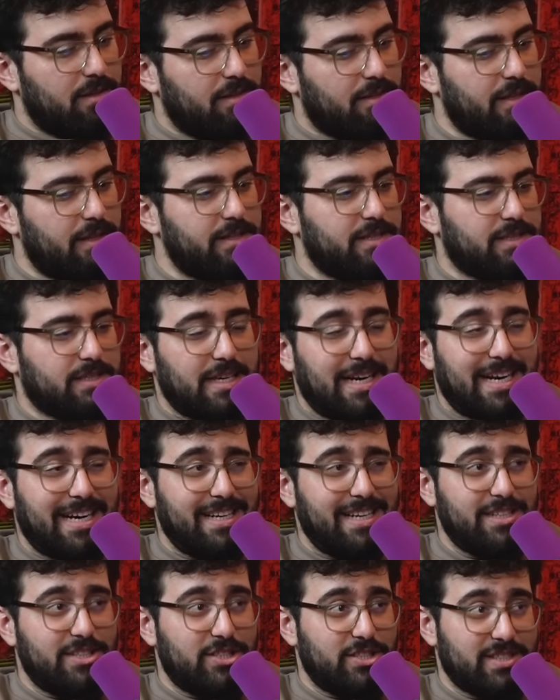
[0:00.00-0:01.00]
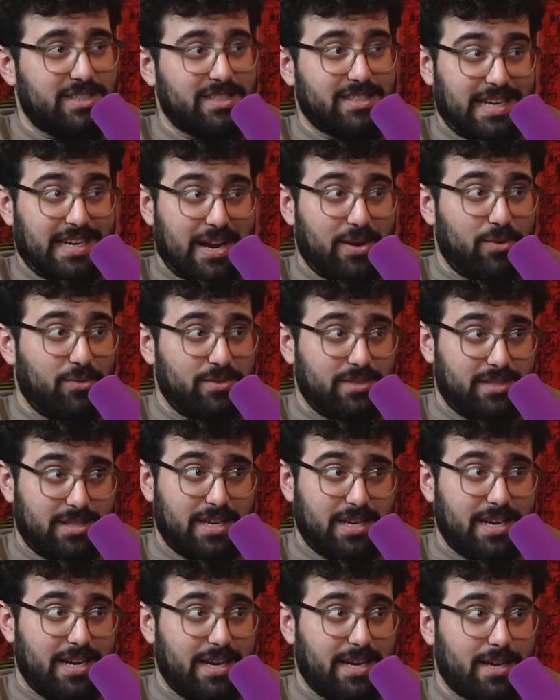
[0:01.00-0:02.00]
This kind of just sounds
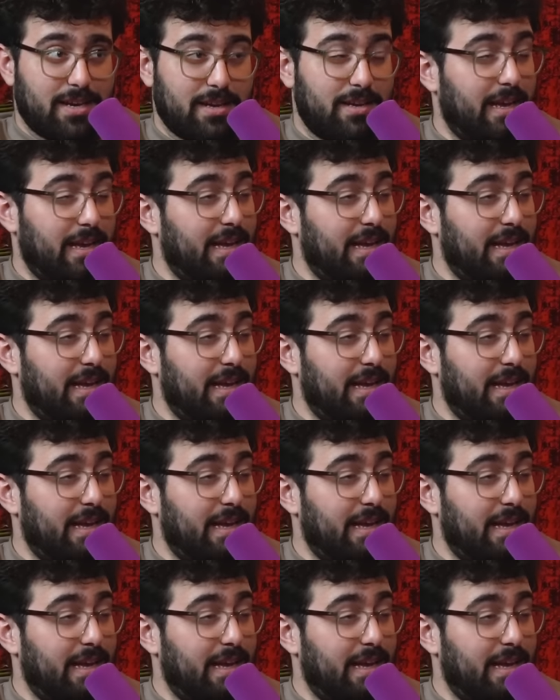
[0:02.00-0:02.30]
like,